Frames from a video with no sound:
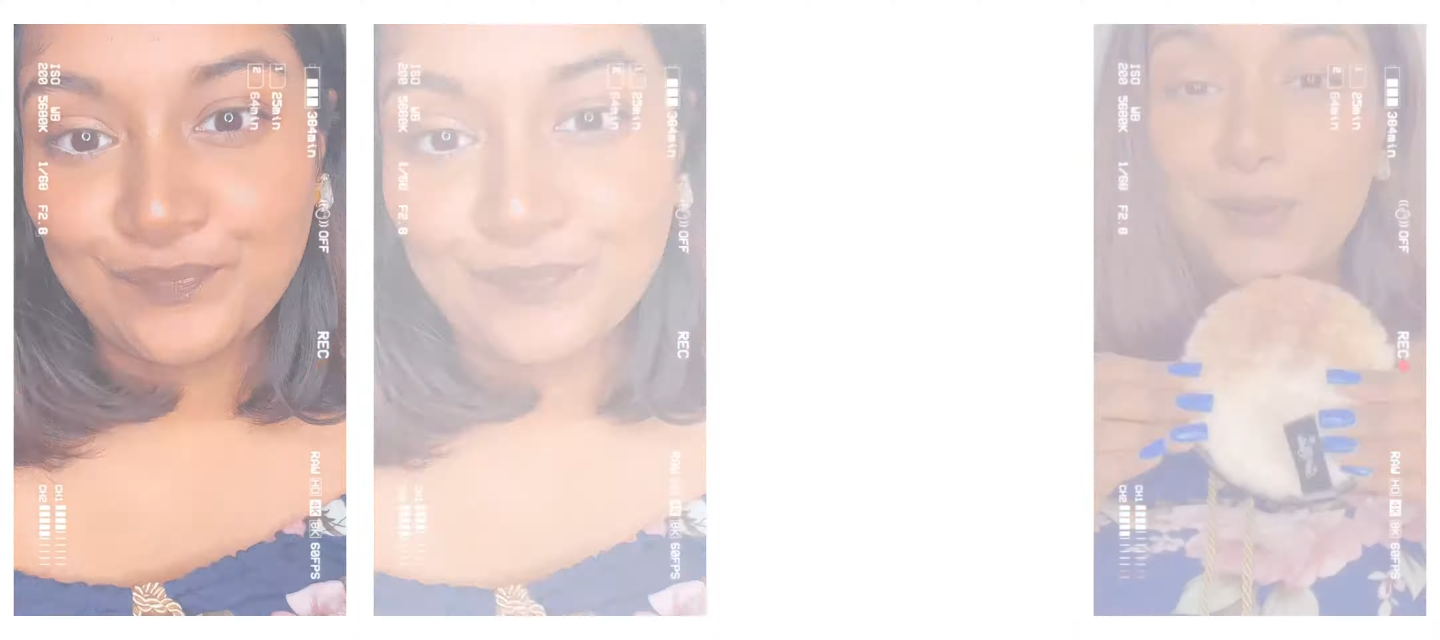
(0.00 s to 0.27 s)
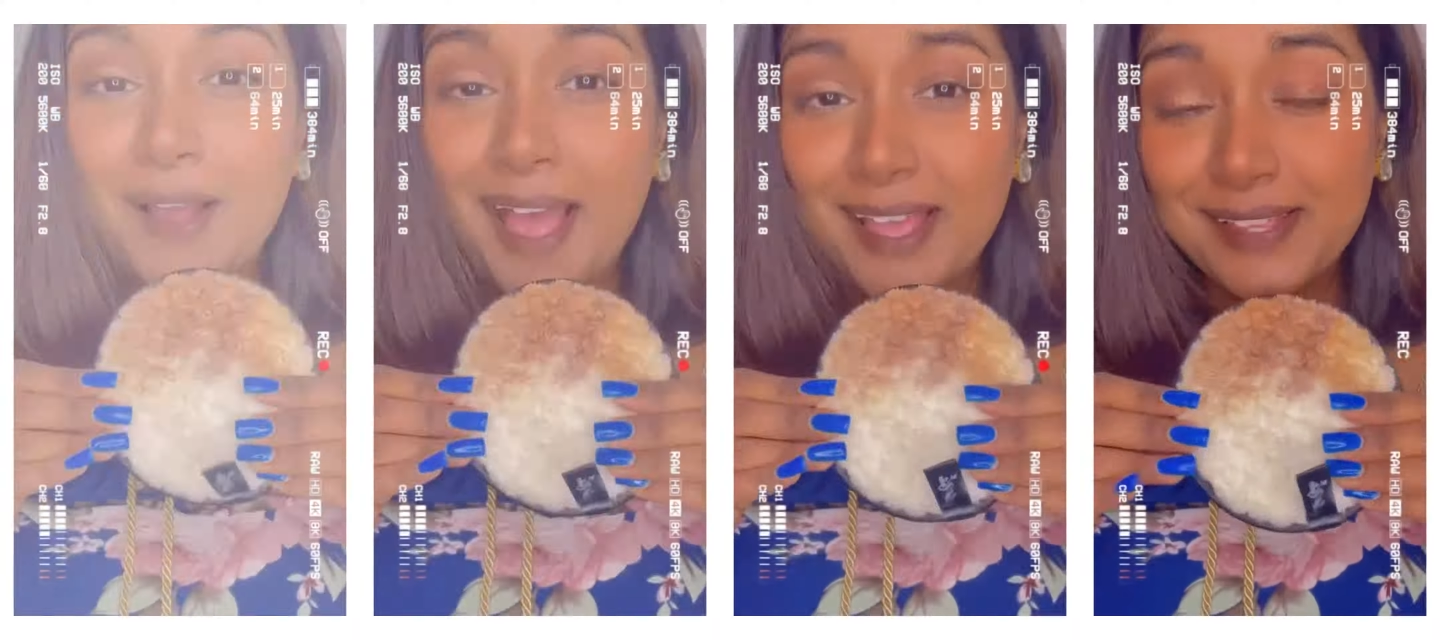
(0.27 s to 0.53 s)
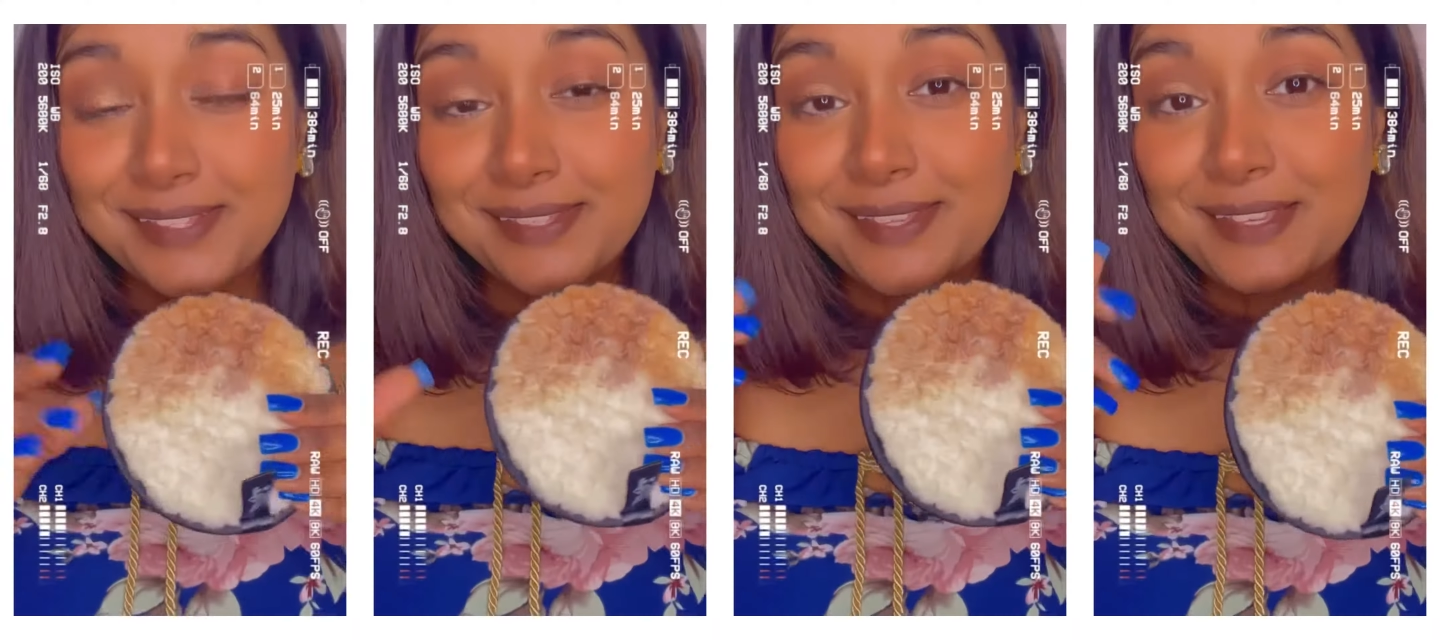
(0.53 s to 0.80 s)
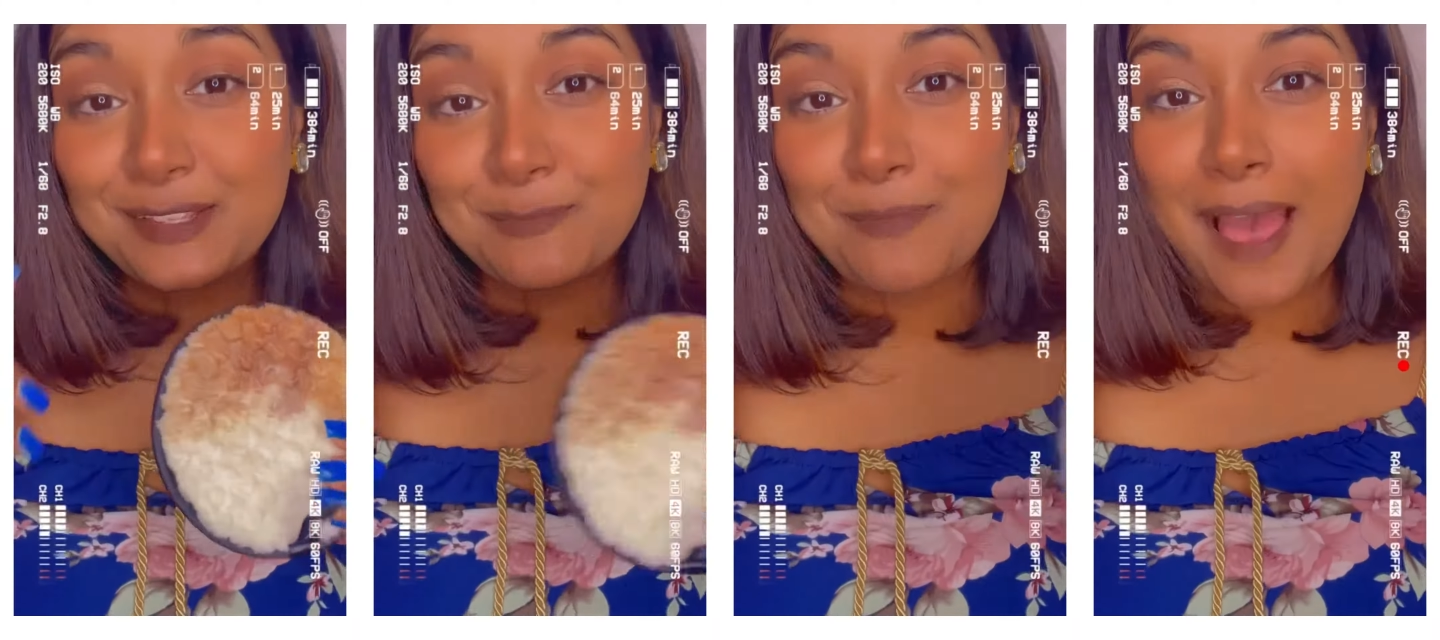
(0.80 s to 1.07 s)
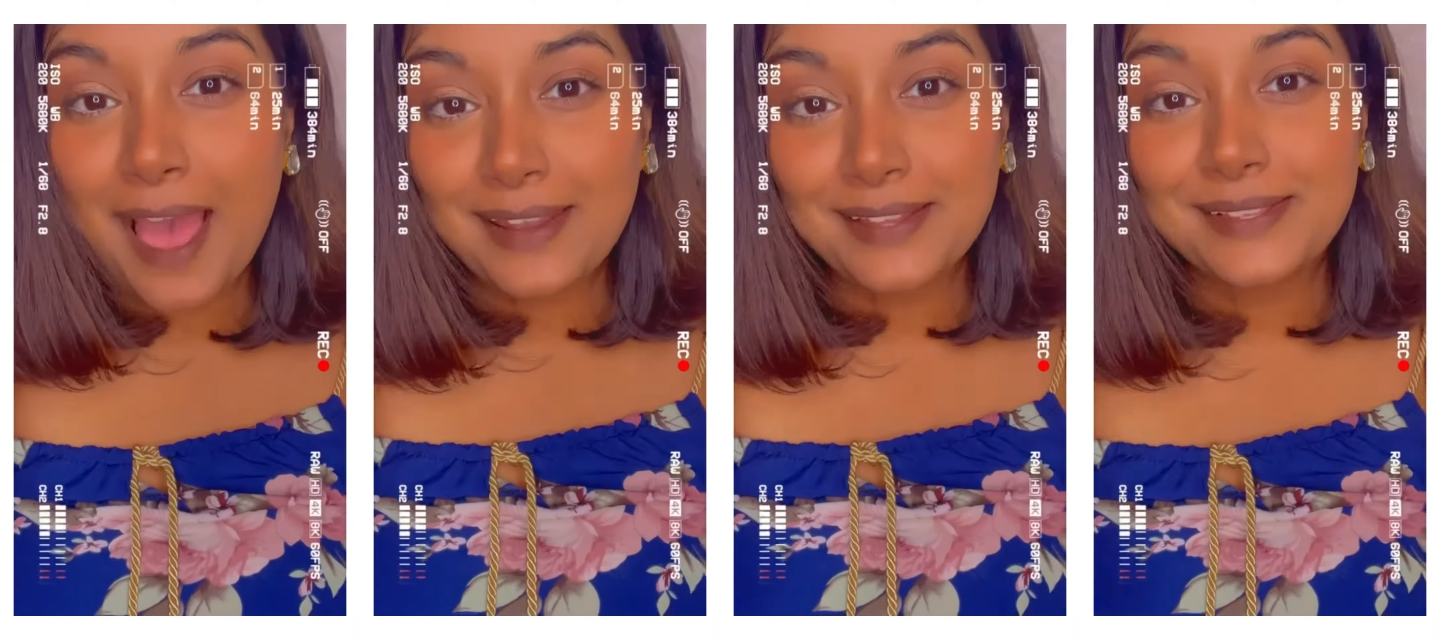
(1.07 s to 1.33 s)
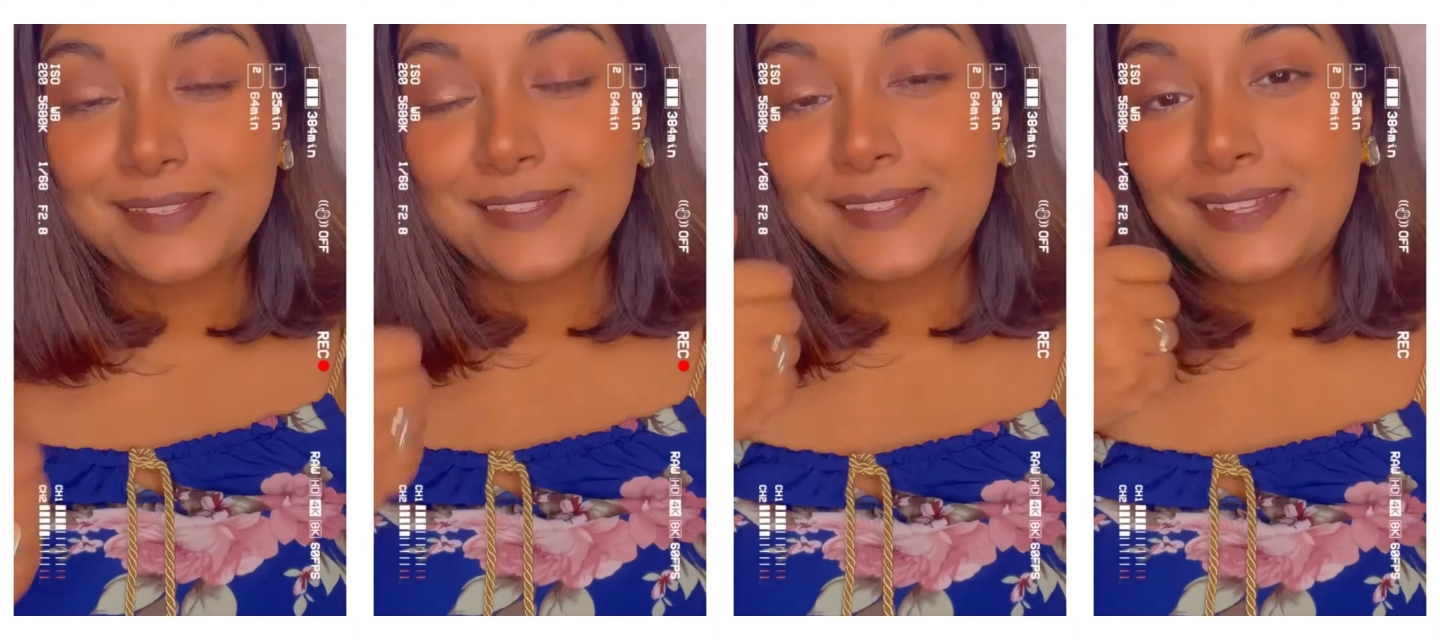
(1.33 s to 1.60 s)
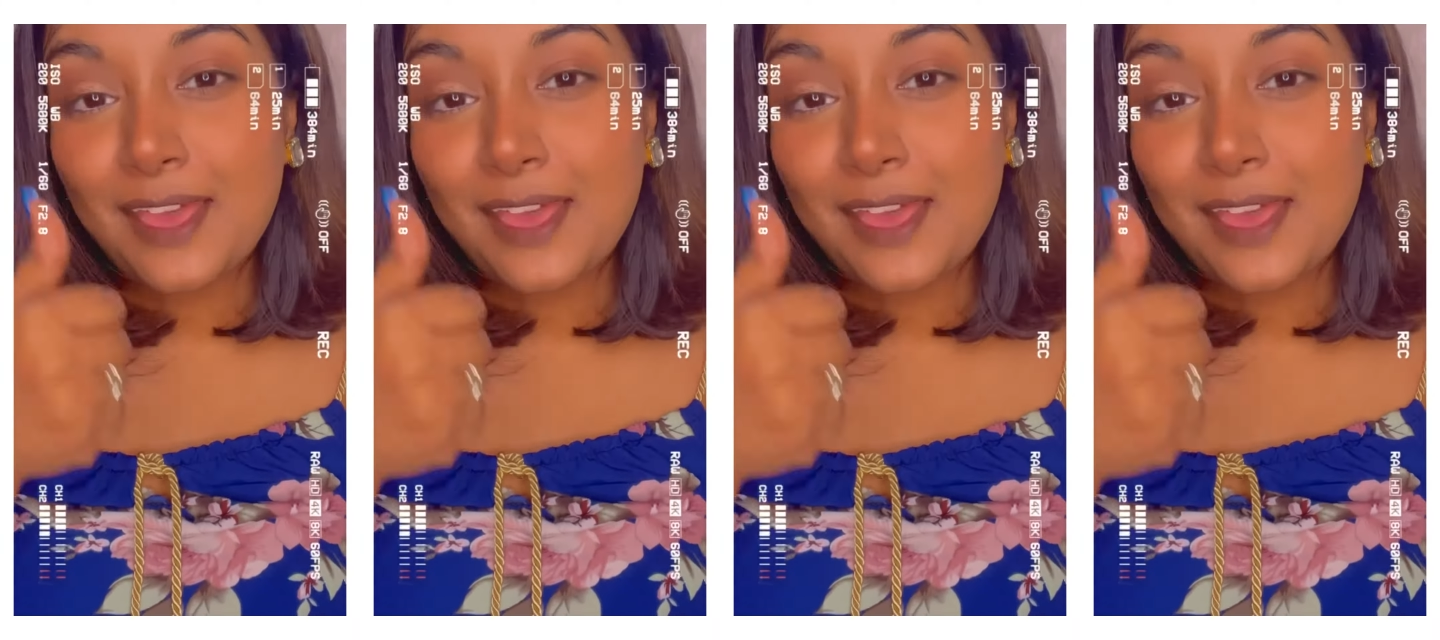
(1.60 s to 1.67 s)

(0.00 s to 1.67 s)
So guys, this pad is